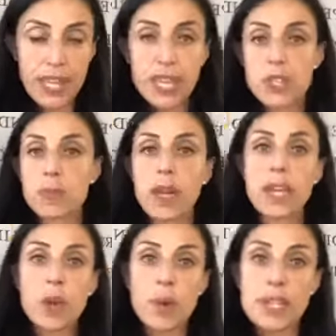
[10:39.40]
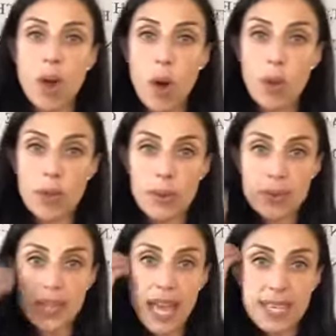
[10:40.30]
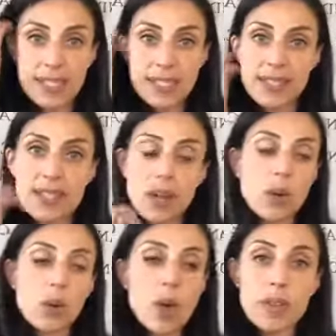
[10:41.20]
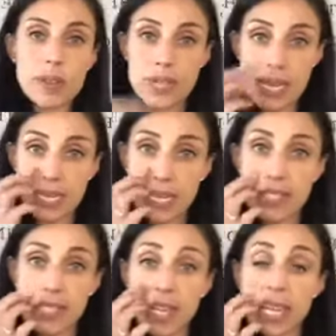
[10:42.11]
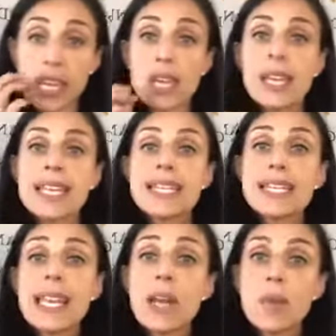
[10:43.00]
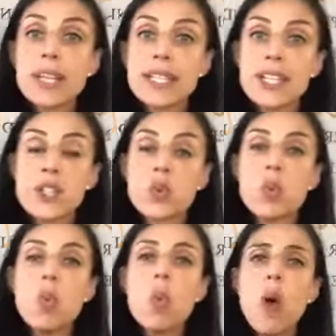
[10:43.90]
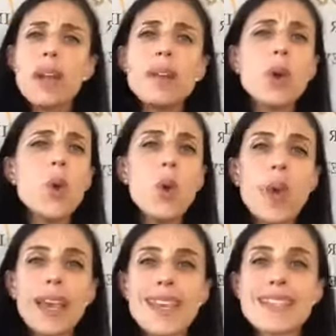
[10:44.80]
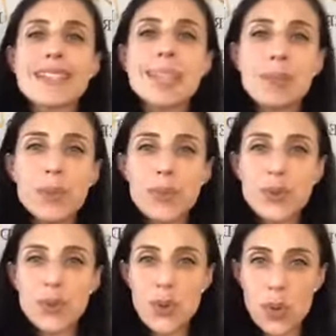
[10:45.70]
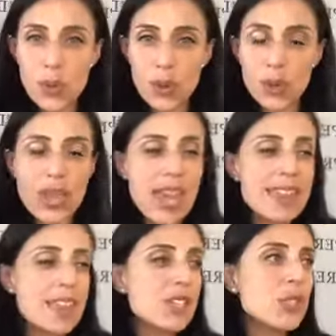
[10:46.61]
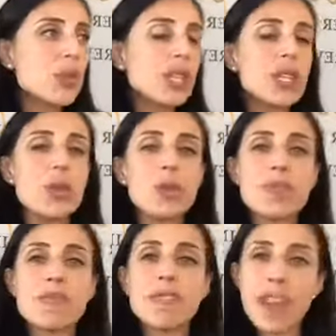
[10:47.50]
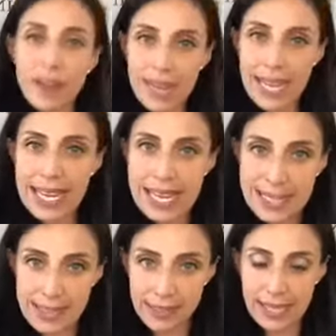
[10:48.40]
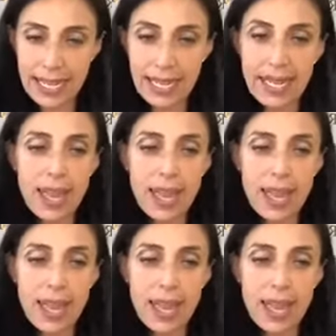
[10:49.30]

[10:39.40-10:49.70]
So I'm not going to go into all those classes or all those techniques tonight. Tonight I want to teach you one quick, simple tool that you can use very easily